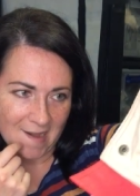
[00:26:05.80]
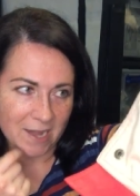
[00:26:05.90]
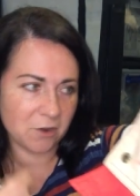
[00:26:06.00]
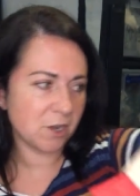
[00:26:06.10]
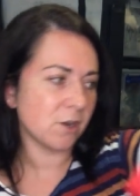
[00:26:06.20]

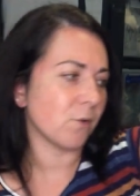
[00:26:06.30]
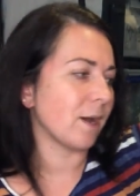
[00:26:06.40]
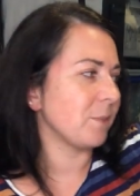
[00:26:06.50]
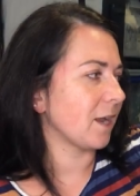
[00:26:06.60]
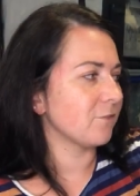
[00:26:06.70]
I don't know.
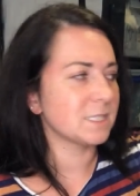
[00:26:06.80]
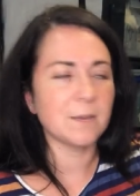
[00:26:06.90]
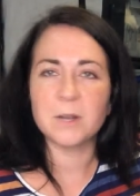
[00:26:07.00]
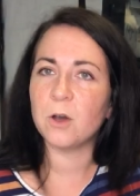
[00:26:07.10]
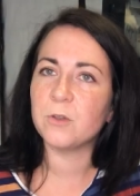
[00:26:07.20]
I mean,
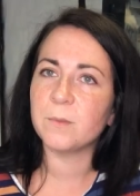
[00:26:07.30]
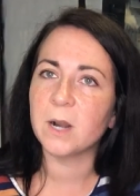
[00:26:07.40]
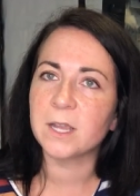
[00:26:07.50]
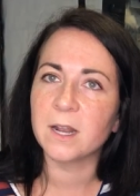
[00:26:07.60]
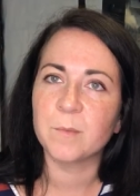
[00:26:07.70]
obviously I'm gonna own the
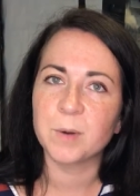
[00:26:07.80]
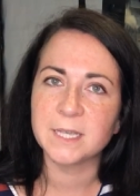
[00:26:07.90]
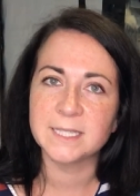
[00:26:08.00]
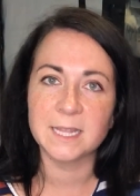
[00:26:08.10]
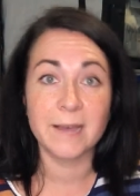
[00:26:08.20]
market on
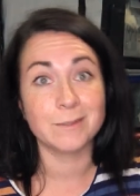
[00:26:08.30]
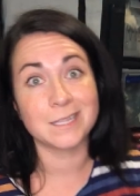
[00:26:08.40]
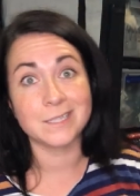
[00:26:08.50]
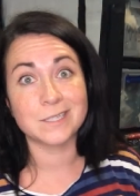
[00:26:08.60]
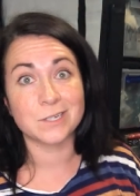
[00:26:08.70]
pricing that
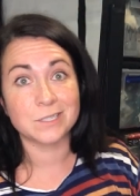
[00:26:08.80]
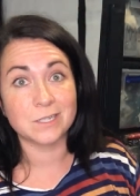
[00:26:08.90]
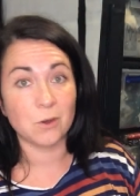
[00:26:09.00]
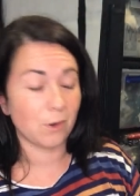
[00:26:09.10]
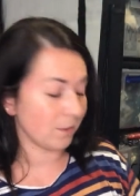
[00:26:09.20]
since there's
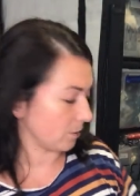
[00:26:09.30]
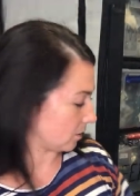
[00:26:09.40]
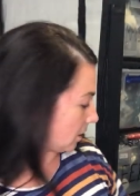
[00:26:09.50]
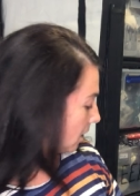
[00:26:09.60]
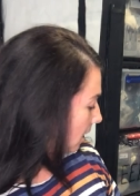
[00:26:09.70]
no
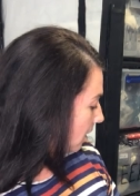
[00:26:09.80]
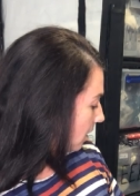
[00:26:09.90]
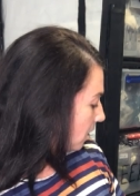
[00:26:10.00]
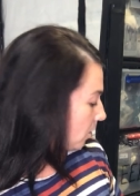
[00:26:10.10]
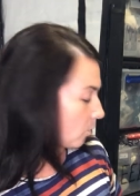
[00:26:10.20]
other
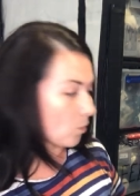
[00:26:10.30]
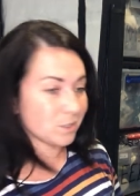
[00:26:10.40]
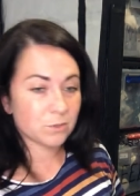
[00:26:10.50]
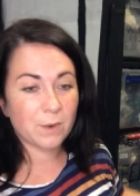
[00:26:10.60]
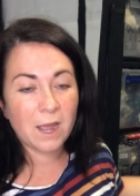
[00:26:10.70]

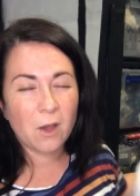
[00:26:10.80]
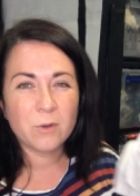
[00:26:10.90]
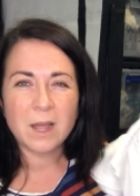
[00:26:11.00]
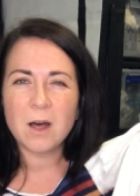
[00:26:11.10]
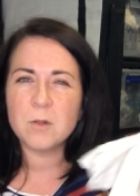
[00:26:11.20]
ones
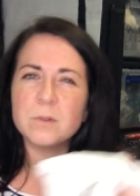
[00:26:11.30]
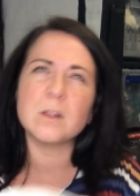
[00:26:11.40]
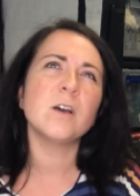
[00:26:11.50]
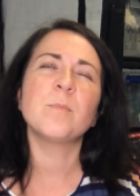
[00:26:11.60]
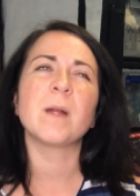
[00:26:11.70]
around. I'll
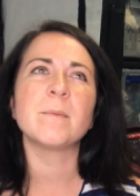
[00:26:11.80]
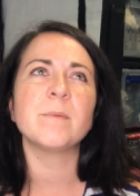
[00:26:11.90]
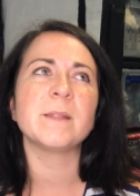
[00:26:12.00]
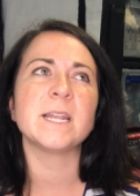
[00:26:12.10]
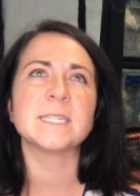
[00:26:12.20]
look
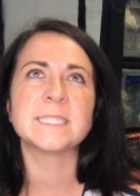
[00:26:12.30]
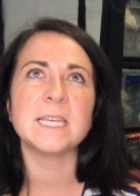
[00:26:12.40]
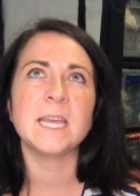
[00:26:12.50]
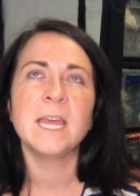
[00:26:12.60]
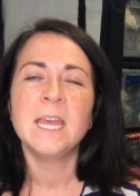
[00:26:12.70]
probably to
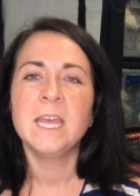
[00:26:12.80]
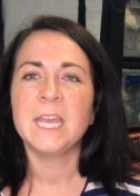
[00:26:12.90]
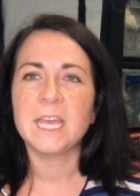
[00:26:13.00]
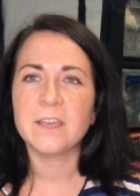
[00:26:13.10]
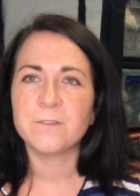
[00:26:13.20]
see
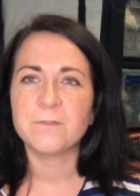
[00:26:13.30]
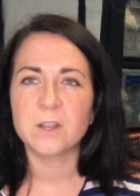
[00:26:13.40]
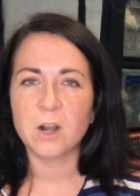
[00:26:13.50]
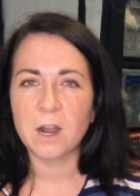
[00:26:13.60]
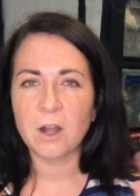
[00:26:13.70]
if
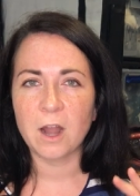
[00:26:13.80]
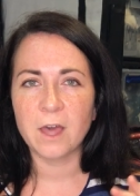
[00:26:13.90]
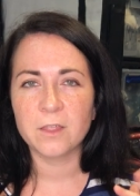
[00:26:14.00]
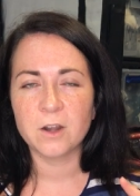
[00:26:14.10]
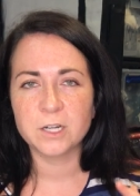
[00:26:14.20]
there are
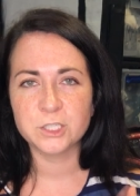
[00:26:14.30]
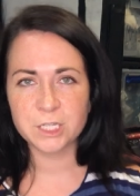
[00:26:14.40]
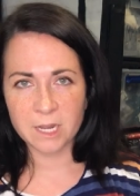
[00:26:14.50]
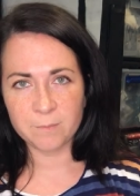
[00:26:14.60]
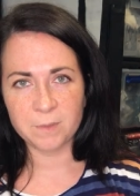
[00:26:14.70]
other
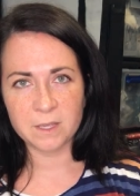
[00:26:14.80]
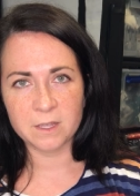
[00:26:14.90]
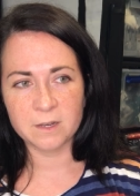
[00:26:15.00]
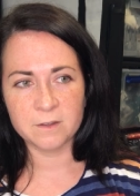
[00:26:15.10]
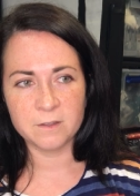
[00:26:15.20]

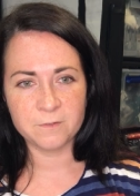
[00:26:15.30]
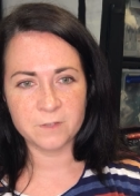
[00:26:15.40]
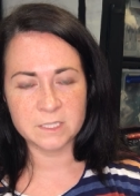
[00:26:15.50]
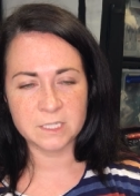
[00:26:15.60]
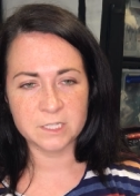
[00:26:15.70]
Champion
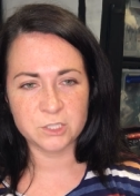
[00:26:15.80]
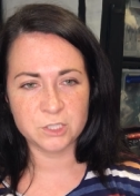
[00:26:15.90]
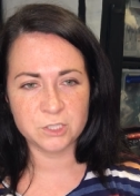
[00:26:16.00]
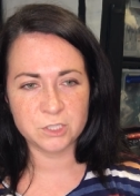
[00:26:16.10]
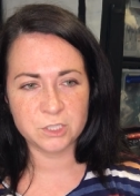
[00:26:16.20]

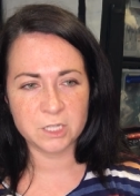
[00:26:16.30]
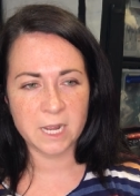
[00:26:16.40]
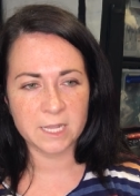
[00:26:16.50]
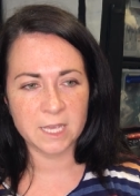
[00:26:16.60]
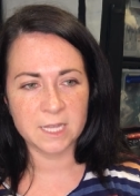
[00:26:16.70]
vintage
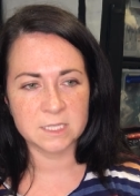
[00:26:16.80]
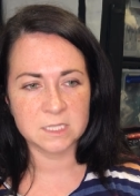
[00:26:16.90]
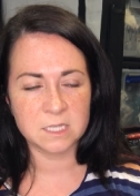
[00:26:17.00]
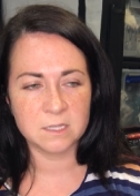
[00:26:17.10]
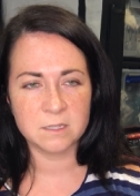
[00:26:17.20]

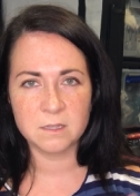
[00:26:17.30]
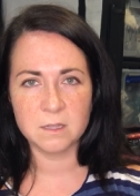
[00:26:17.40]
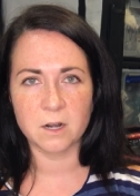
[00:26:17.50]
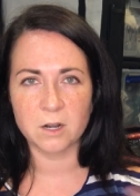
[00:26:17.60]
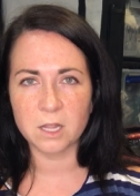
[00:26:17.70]
jackets
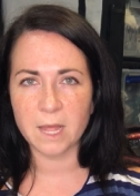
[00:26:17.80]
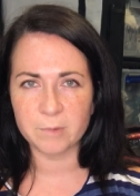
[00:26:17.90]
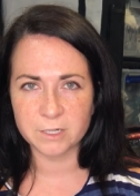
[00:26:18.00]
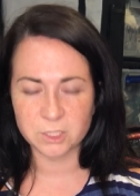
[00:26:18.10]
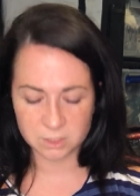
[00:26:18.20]
that are
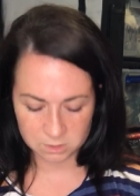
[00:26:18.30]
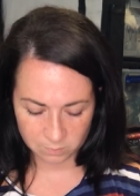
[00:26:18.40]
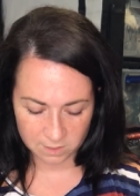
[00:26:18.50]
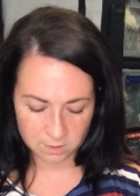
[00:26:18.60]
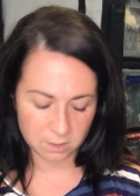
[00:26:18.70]
collaborations
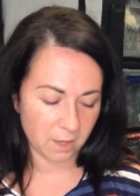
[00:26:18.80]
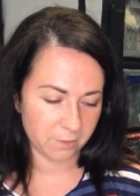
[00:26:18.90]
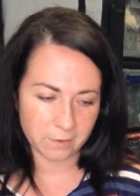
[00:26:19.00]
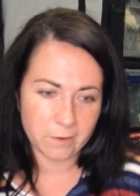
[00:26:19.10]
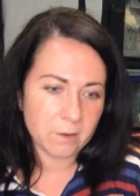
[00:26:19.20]
with
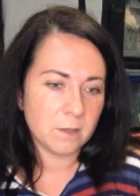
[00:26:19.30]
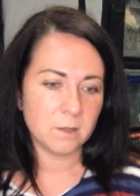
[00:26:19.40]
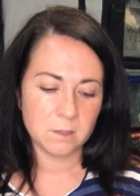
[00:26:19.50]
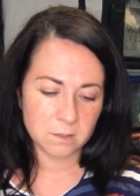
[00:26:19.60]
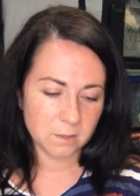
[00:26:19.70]
other
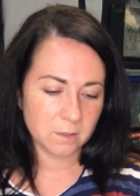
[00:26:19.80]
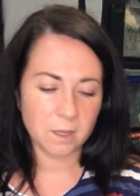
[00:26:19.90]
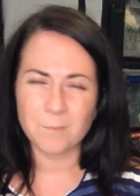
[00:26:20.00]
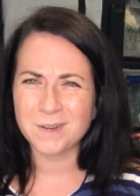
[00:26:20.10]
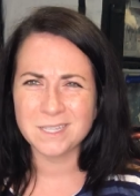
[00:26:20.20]

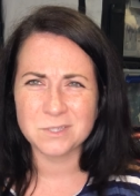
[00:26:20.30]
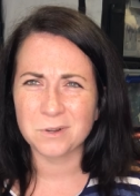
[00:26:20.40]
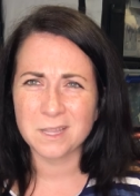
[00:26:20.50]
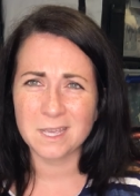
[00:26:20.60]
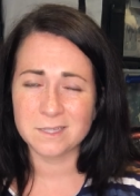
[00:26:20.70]
companies
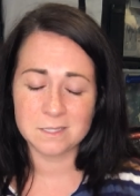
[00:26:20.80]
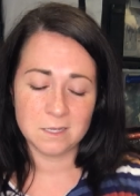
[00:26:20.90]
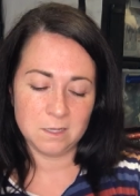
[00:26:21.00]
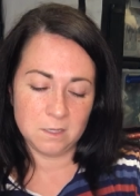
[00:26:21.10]
or things.